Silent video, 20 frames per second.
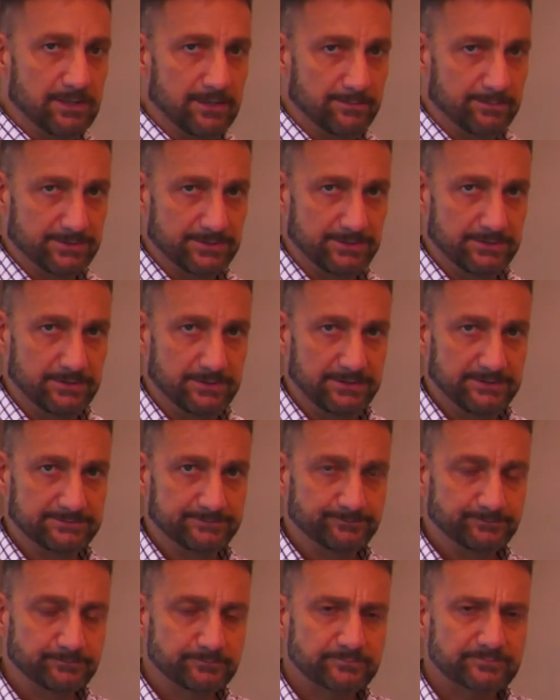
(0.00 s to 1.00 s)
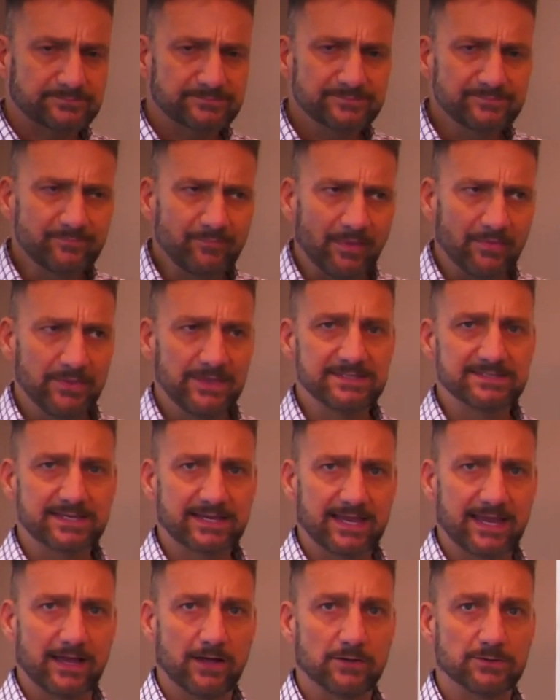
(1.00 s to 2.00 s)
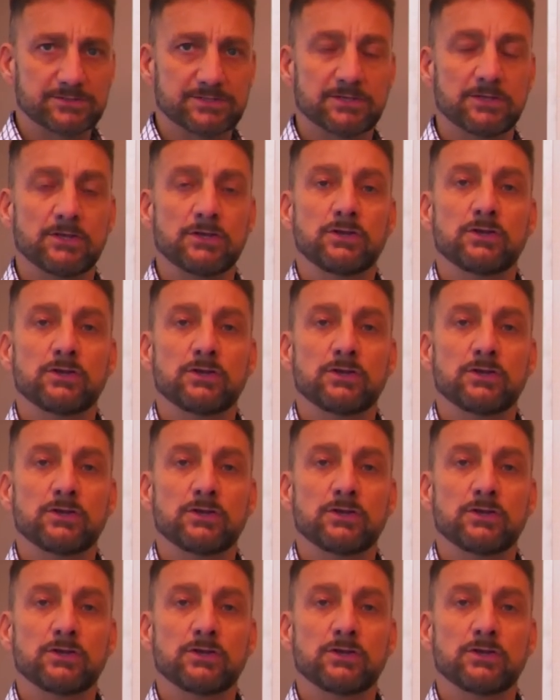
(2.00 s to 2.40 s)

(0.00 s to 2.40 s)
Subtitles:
opportunities. These accounts